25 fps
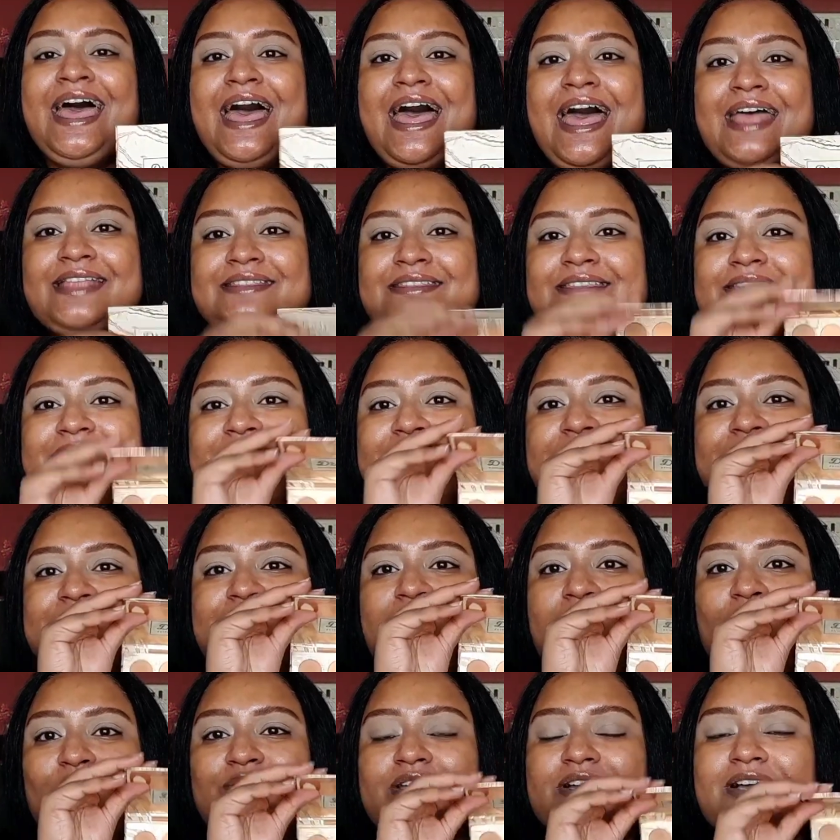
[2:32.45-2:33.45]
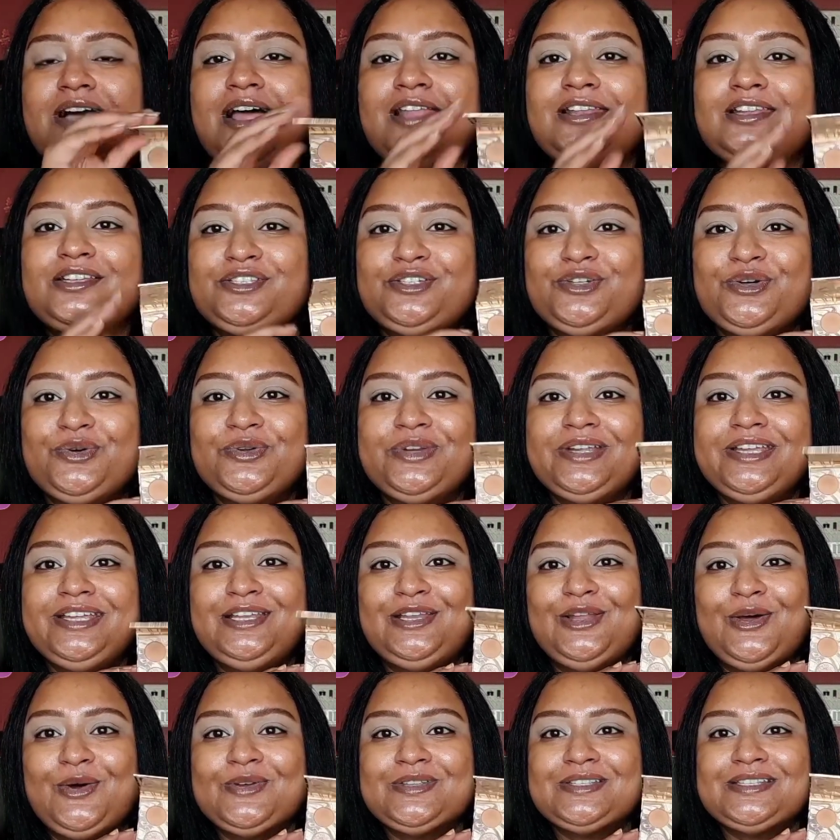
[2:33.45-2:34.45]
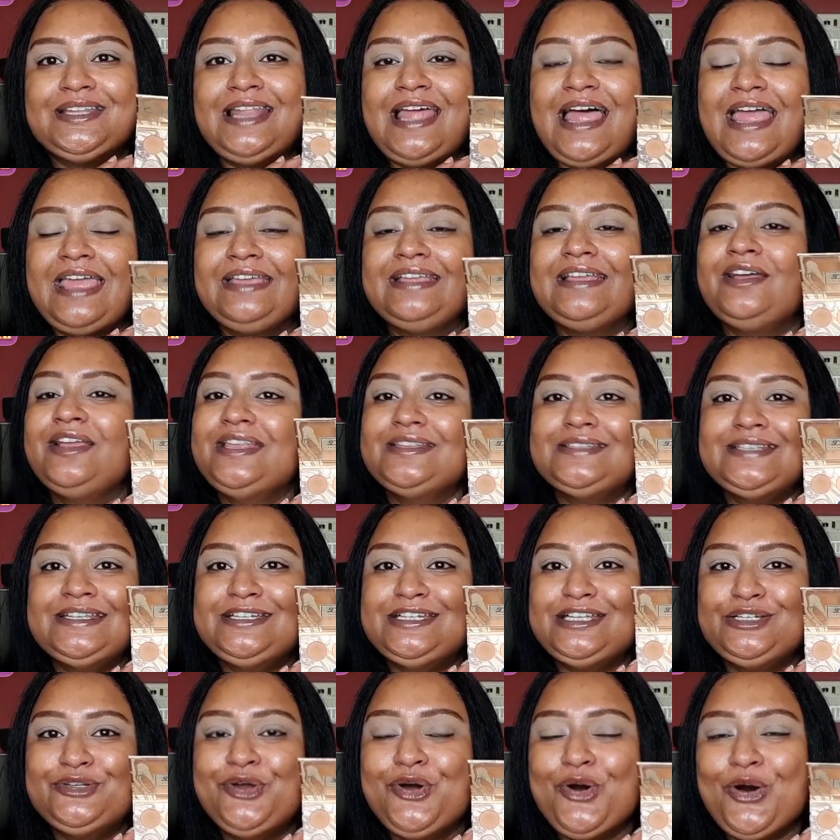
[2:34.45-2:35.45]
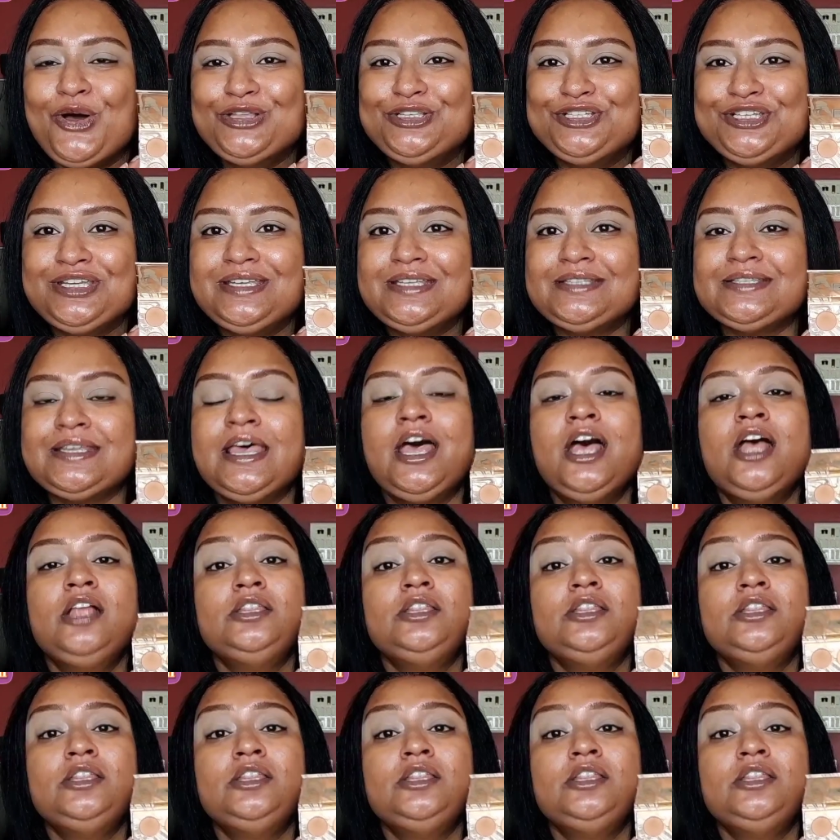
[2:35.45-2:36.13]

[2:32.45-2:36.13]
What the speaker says: and this is how the color story looks like. Isn't it gorgeous?